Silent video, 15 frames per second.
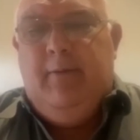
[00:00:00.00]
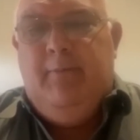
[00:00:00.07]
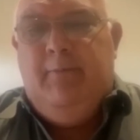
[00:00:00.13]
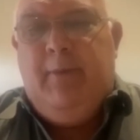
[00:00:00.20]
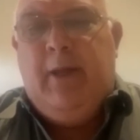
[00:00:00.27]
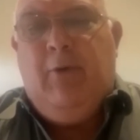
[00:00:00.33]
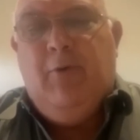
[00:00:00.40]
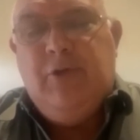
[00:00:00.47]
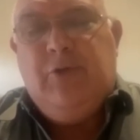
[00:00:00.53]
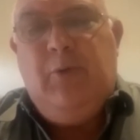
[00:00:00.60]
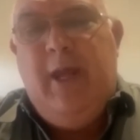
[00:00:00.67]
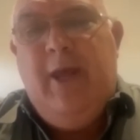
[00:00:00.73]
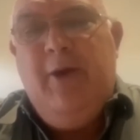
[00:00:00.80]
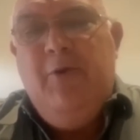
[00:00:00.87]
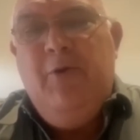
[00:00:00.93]
because
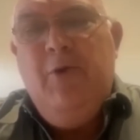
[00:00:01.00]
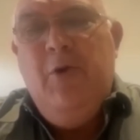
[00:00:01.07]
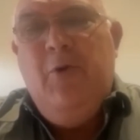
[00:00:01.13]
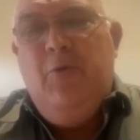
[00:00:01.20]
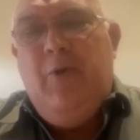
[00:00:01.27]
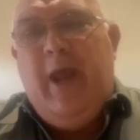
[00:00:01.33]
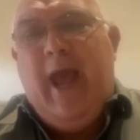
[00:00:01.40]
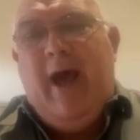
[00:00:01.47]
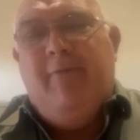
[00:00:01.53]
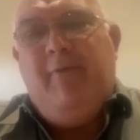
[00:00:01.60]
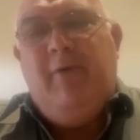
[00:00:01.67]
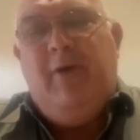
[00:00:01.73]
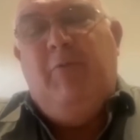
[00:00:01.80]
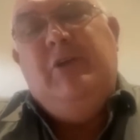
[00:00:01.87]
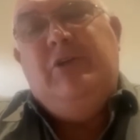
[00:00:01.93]
we have
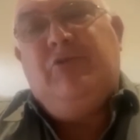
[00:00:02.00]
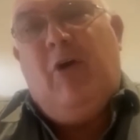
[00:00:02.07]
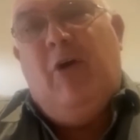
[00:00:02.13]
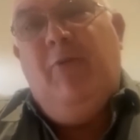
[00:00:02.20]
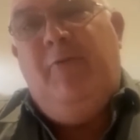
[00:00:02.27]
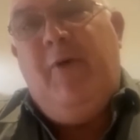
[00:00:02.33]
a very strong